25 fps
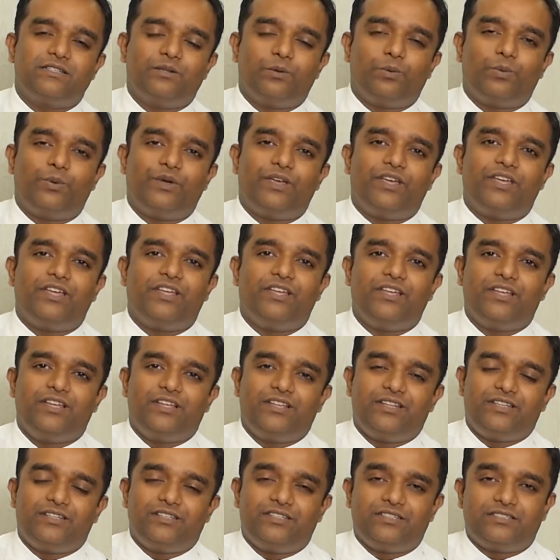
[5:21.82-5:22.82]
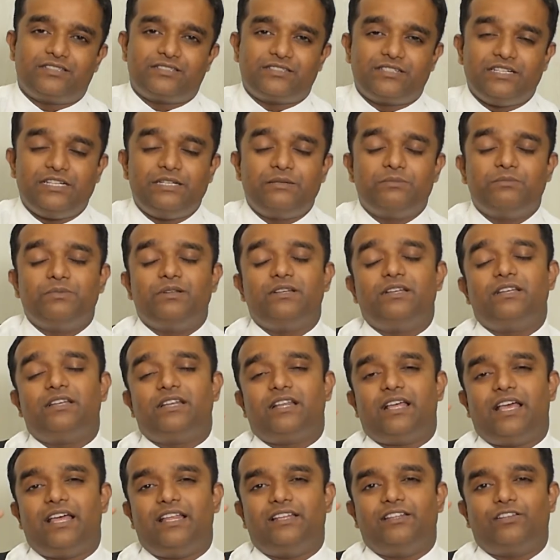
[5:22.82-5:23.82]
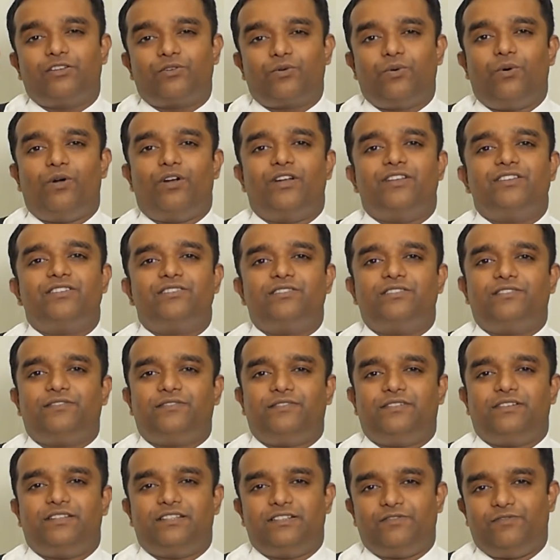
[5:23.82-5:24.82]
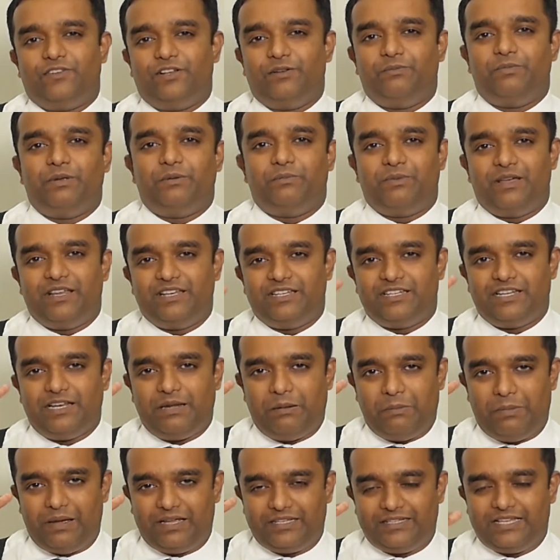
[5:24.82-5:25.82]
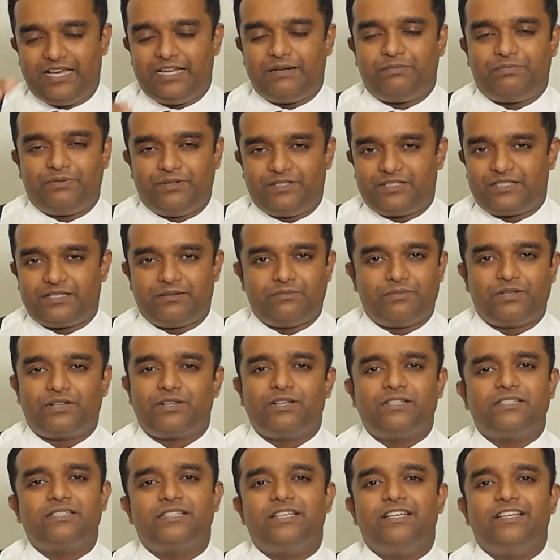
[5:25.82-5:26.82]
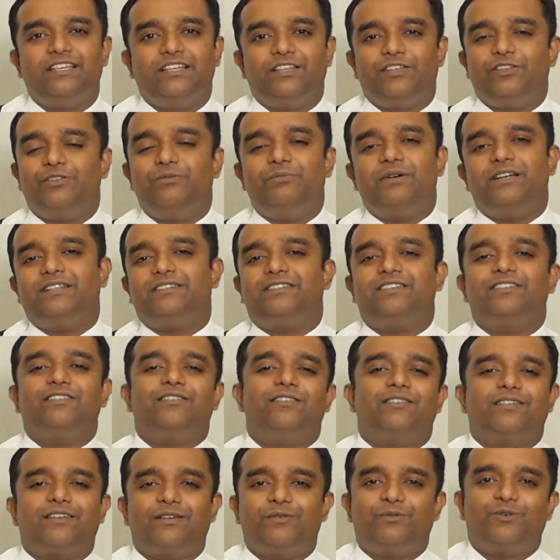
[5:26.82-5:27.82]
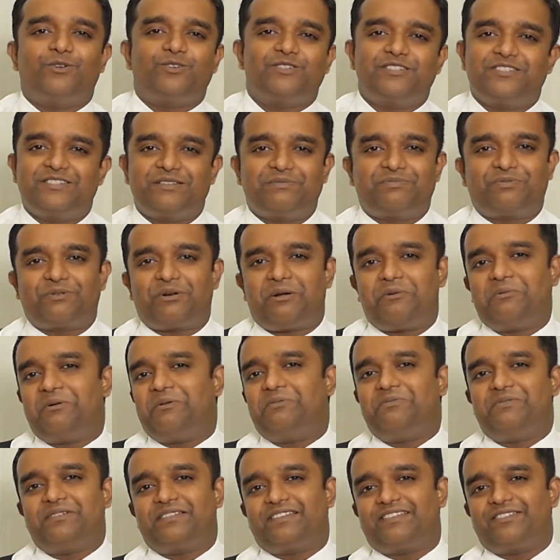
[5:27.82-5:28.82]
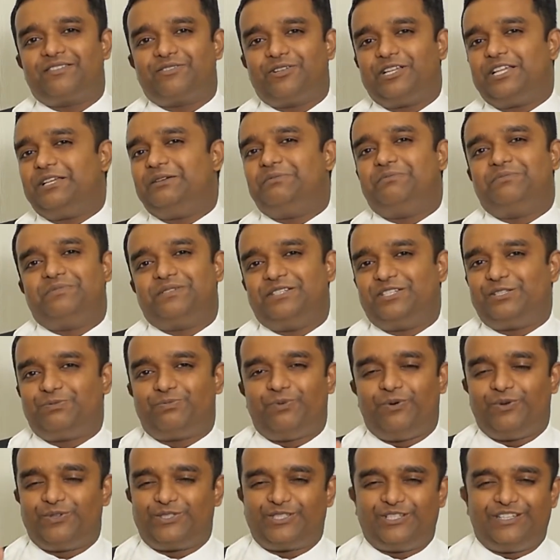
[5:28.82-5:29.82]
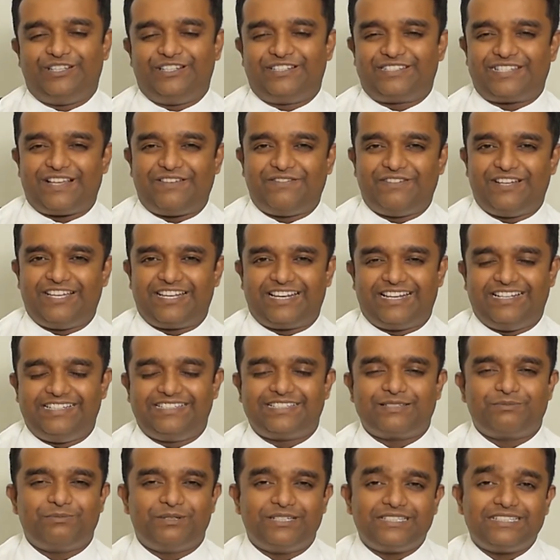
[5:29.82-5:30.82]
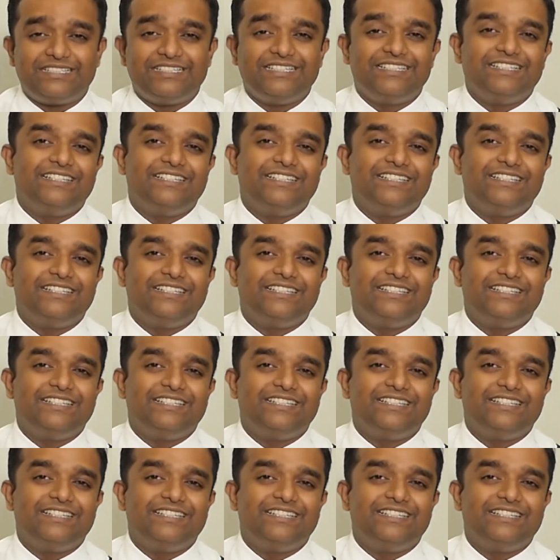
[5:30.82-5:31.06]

the way the treatment and the quality of it will be maintained by that person. Because you might think, okay, what is the problem with him disposing it somewhere else? But